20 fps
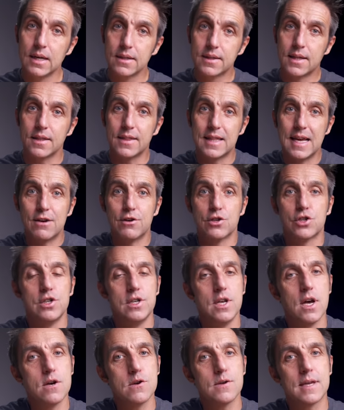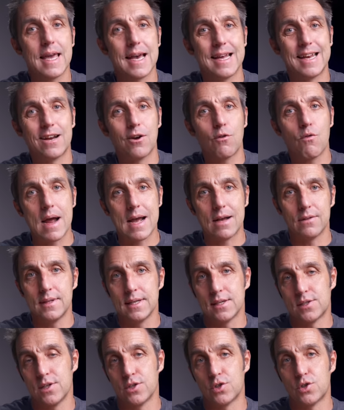that there is no getting around
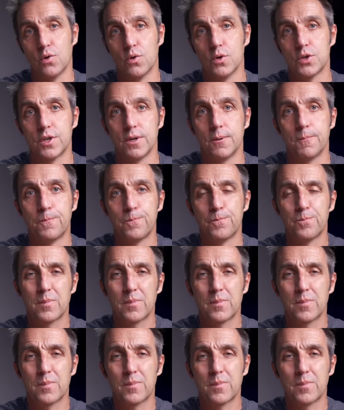this distortion.